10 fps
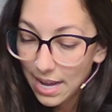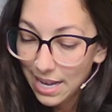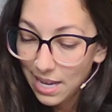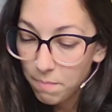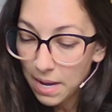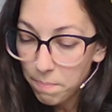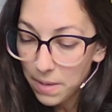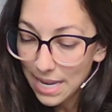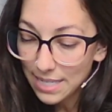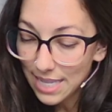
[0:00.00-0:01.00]
He might
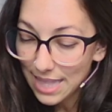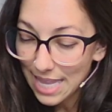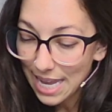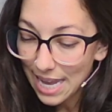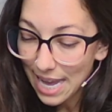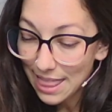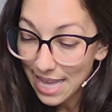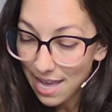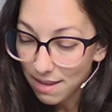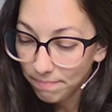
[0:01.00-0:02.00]
begin to think, and
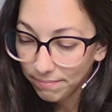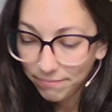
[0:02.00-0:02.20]
then...